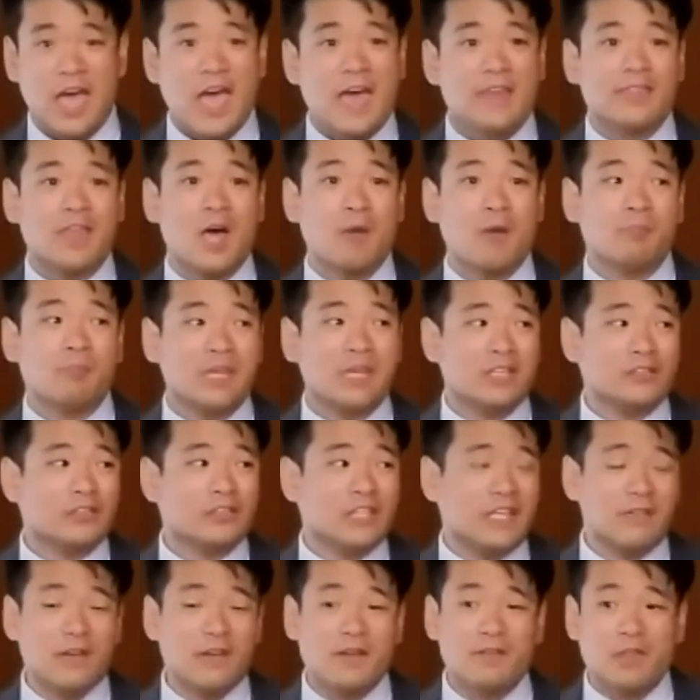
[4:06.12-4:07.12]
That means
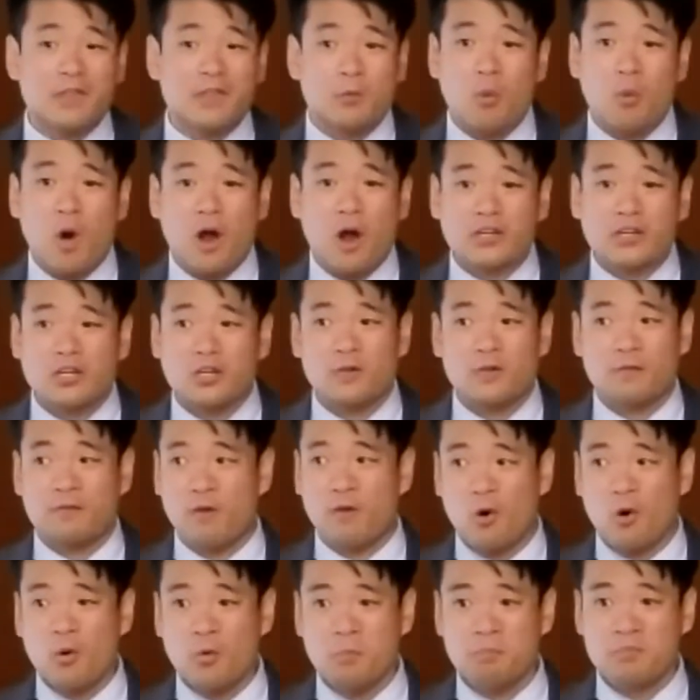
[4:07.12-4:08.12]
even if they wanted to
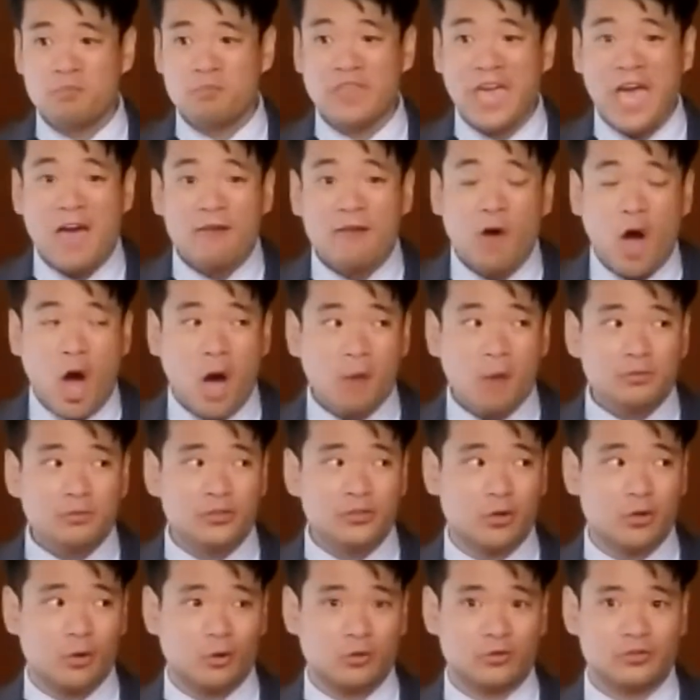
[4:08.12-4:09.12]
vote, they have
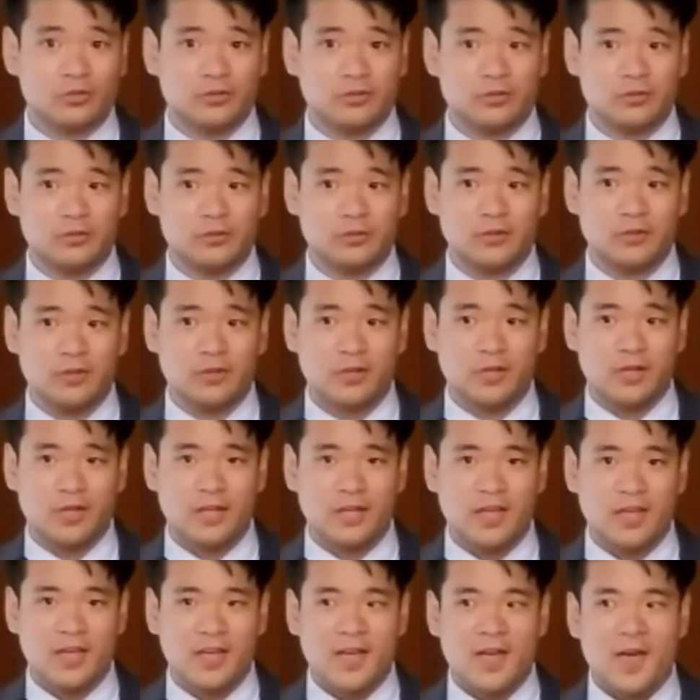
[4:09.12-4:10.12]
obstacles.
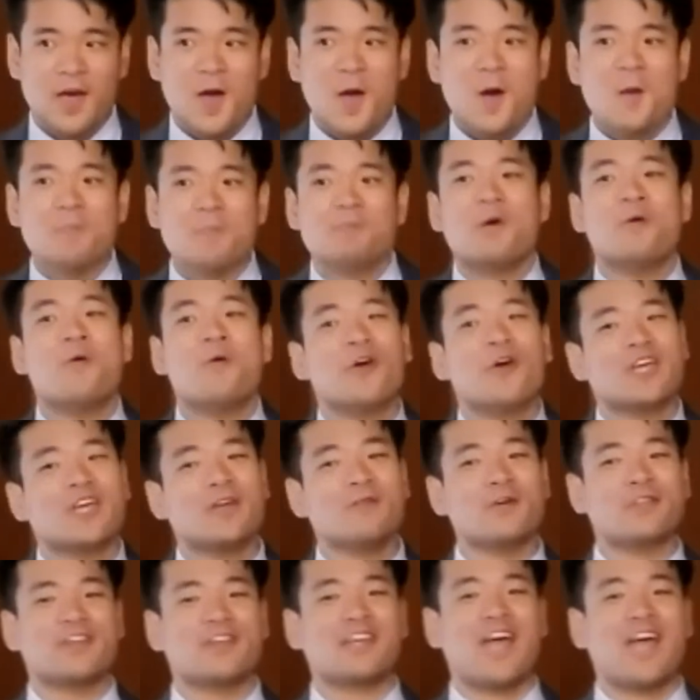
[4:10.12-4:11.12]
But working
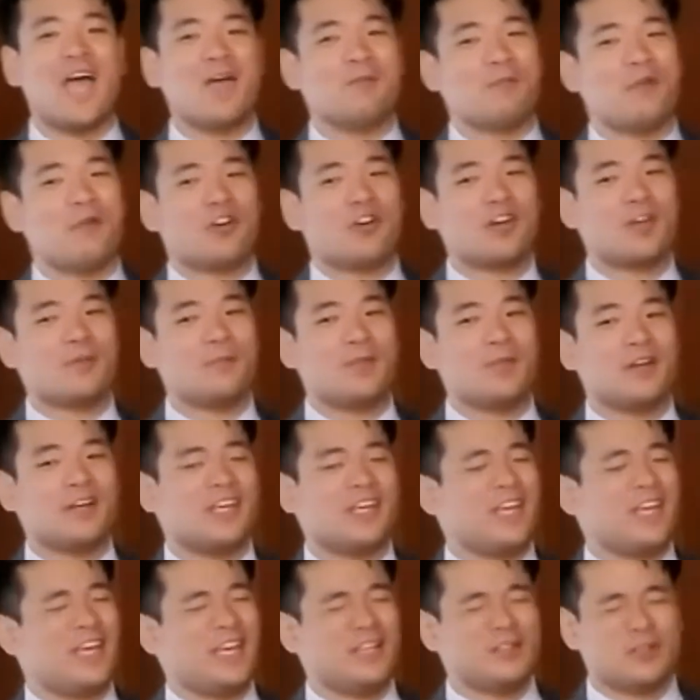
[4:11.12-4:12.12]
with the Thai American community
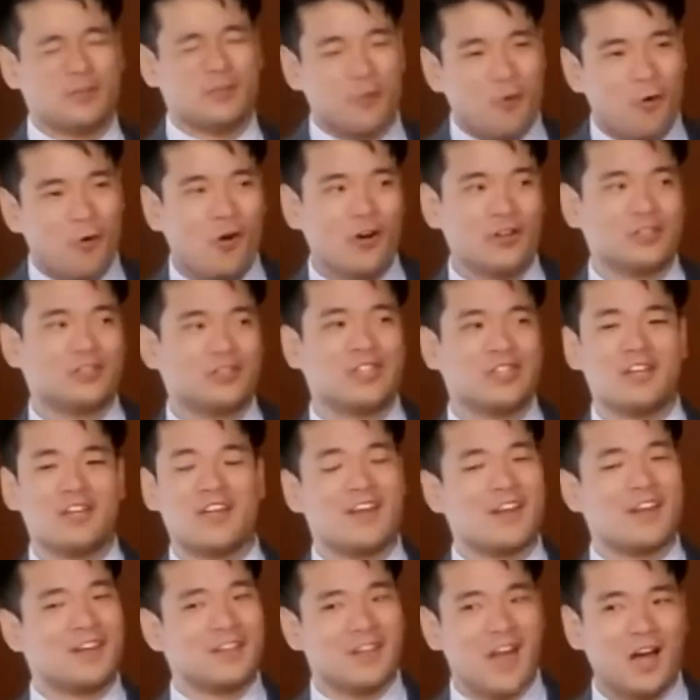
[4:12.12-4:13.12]
is, of course,
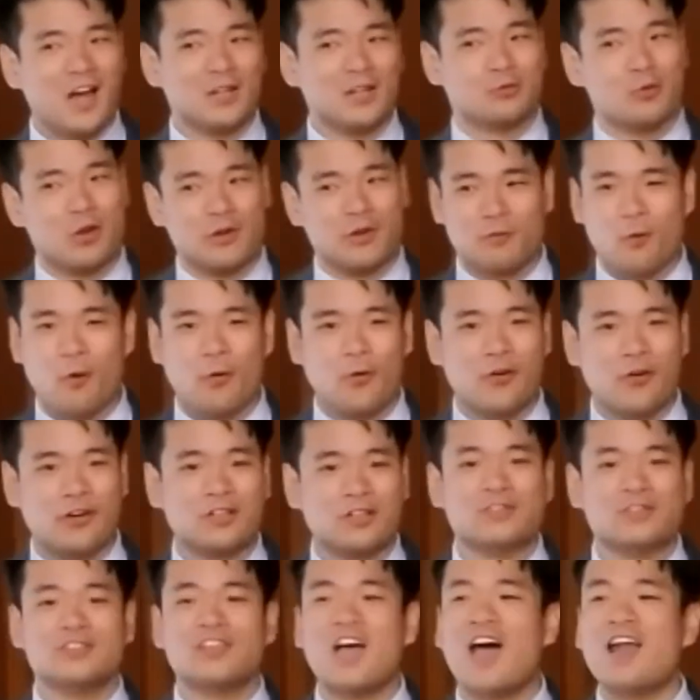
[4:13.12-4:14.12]
not straightforward.
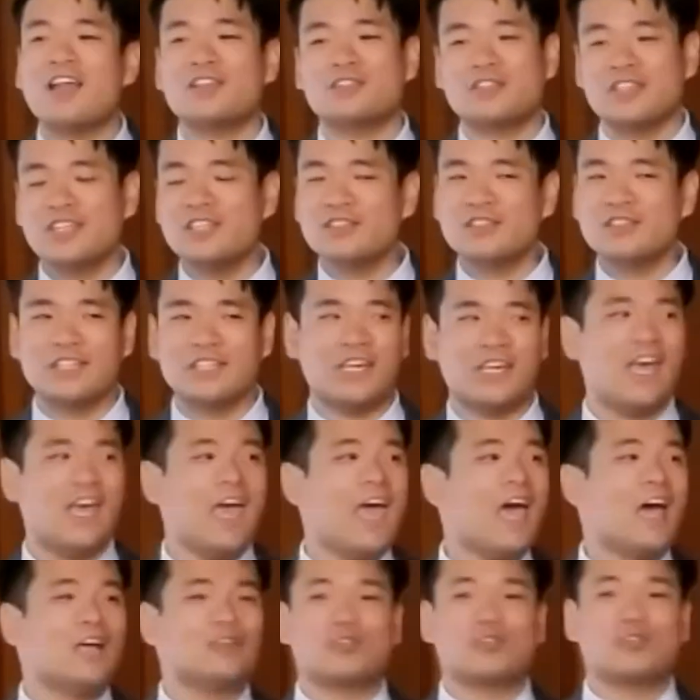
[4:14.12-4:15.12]
It's not as easy
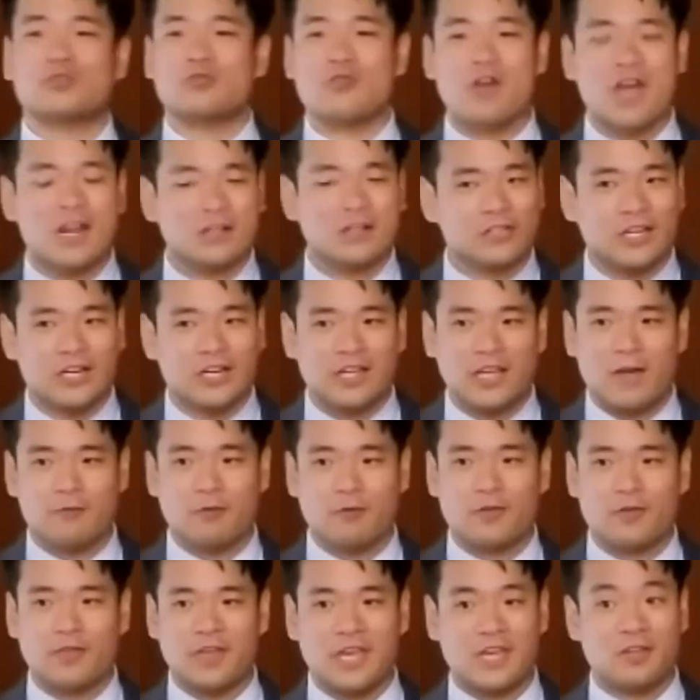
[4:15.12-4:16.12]
as just translating
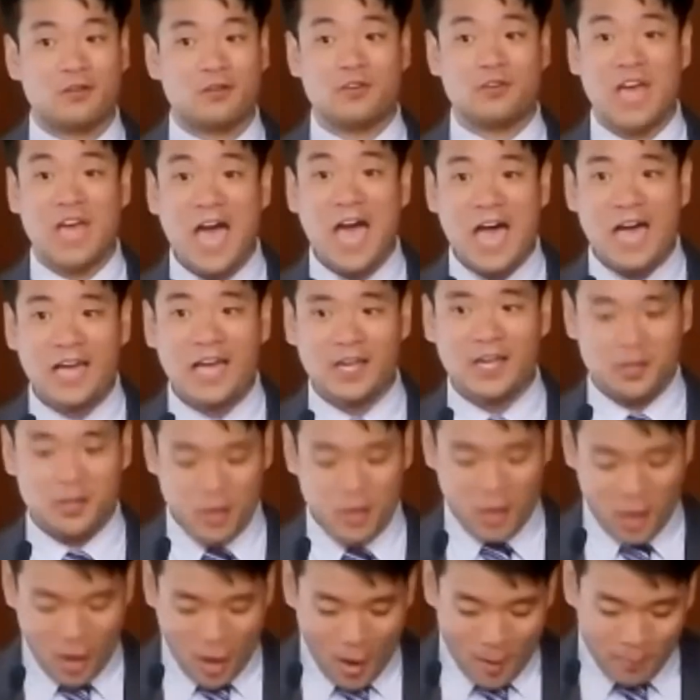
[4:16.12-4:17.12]
everything into Thai,
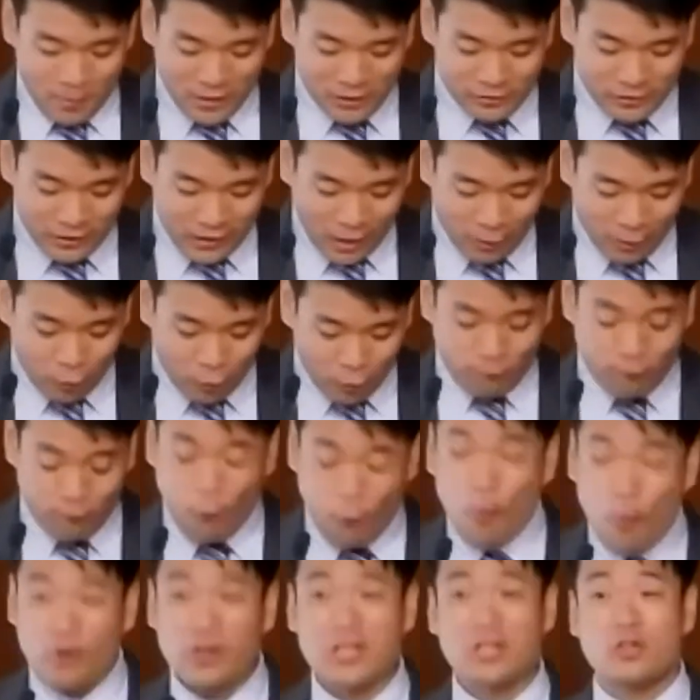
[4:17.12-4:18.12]
because another
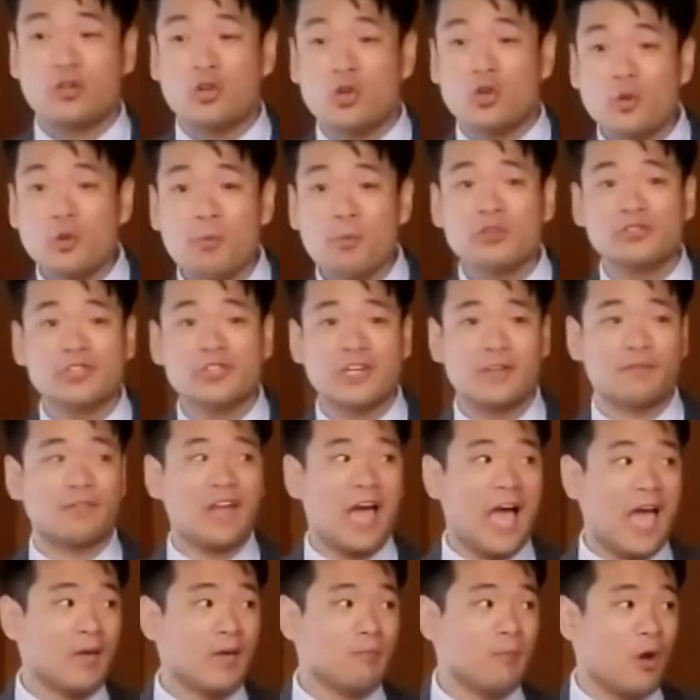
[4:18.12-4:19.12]
42% of
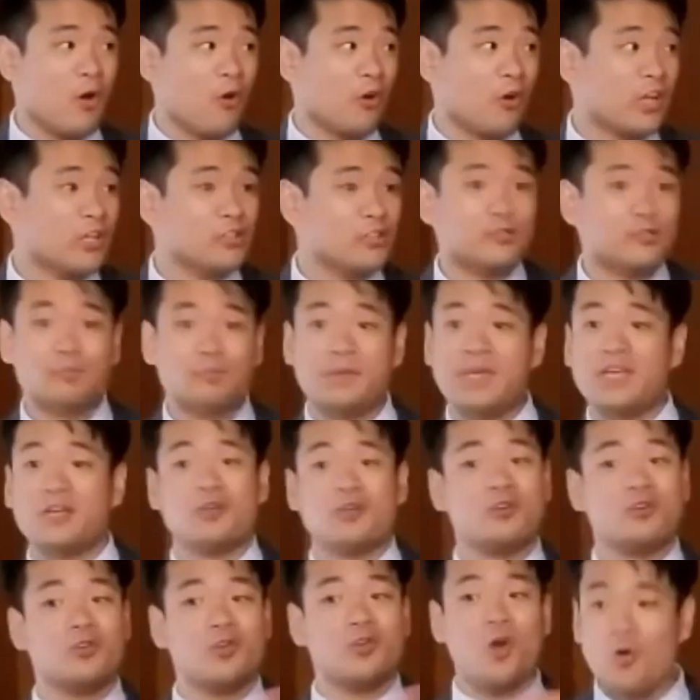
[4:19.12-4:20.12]
Thai Americans speak
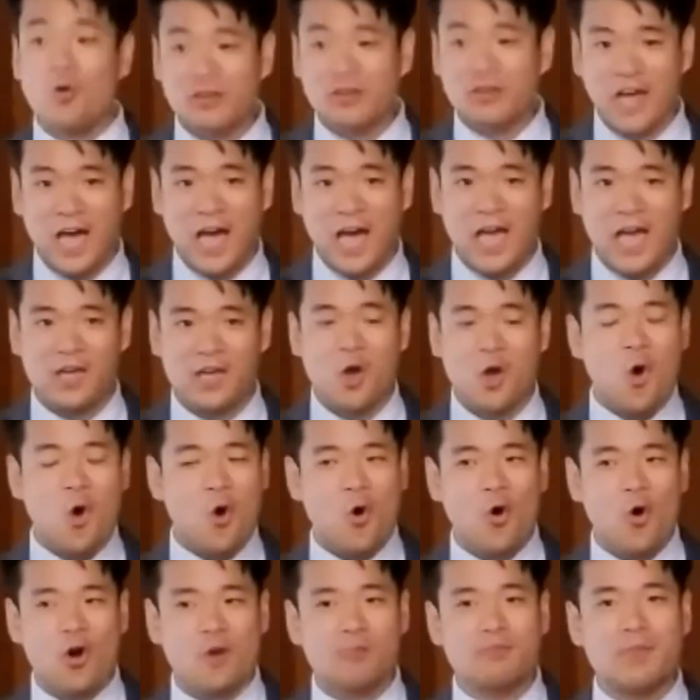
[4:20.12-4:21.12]
no Thai,
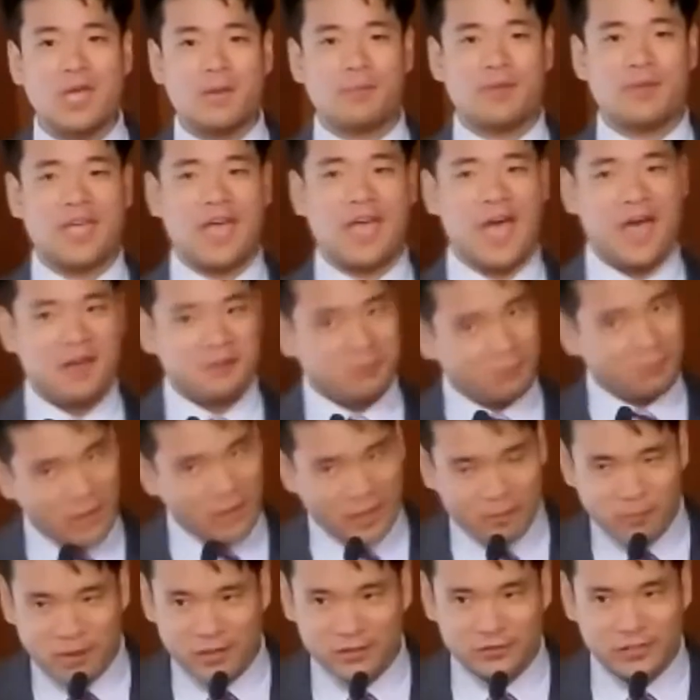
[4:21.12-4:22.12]
or maybe,
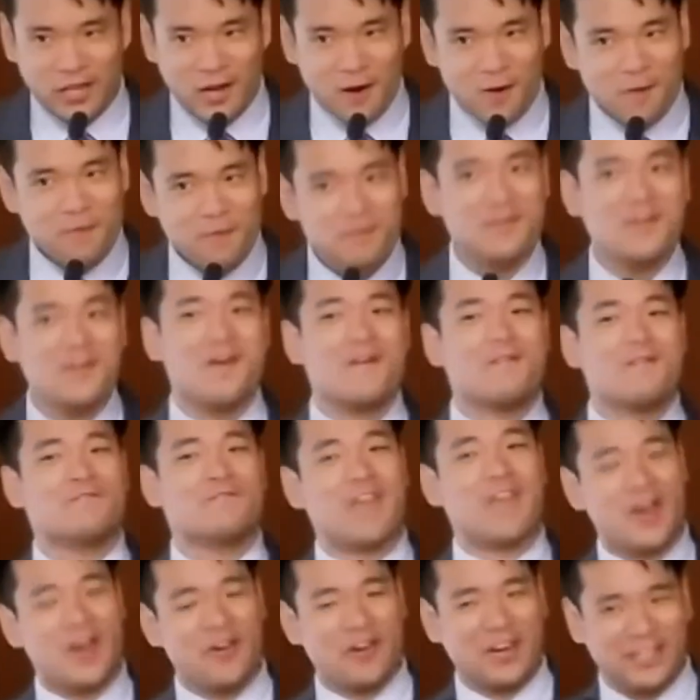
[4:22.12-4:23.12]
like myself,
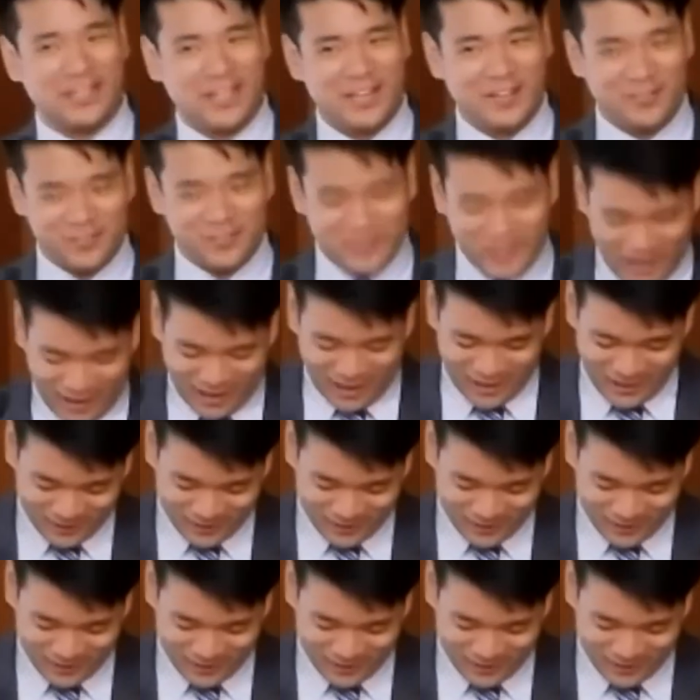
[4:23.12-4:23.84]
very little Thai.